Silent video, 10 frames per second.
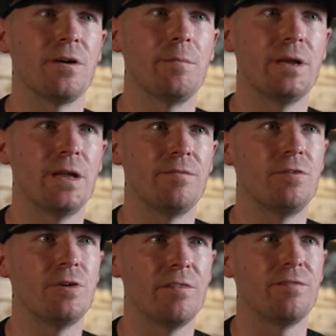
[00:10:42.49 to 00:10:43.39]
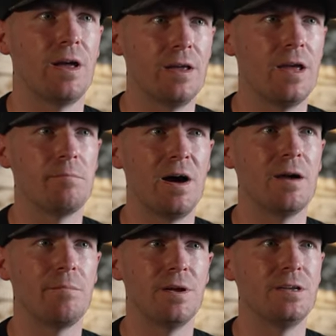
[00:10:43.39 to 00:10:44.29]
I mean, if in
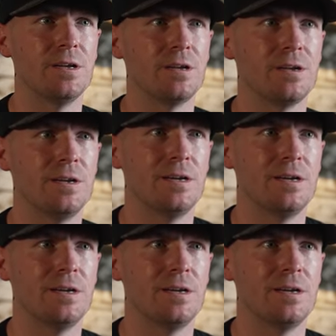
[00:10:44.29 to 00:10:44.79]
my opinion,